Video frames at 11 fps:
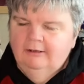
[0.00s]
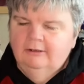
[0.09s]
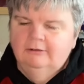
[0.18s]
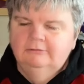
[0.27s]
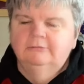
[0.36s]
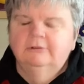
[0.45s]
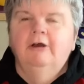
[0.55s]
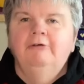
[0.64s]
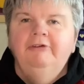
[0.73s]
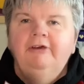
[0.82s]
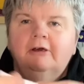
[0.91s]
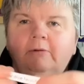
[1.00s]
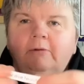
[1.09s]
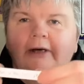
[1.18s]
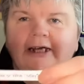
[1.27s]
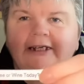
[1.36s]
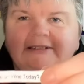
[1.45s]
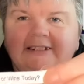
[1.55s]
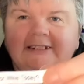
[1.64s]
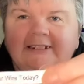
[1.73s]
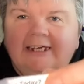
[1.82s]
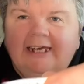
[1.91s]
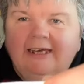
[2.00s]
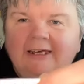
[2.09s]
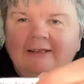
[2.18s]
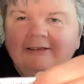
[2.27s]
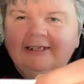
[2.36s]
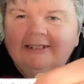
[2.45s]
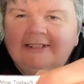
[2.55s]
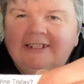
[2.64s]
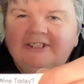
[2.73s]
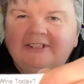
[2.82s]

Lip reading: Oh, coffee or wine today. I think I stitched